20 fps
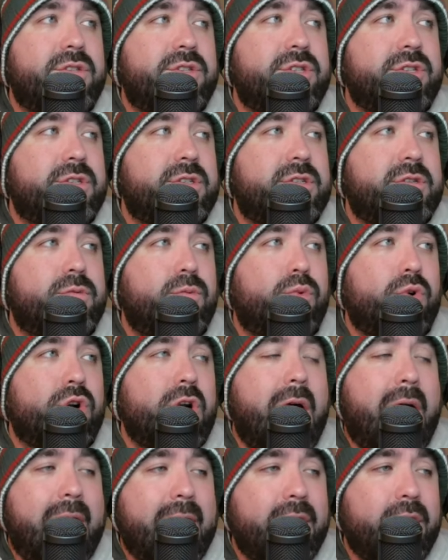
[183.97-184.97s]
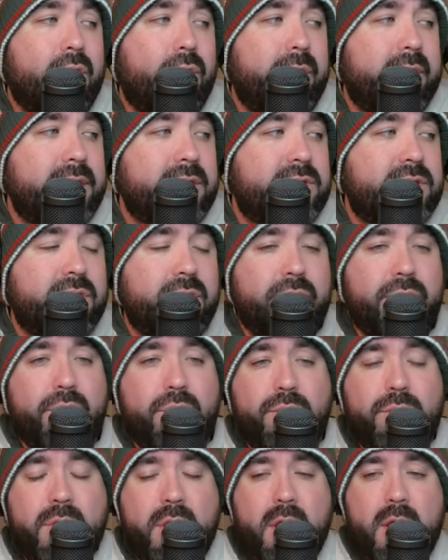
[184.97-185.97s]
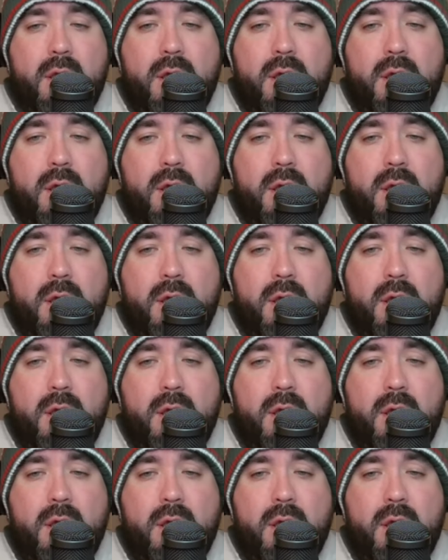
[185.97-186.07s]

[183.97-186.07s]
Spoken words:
just were not going to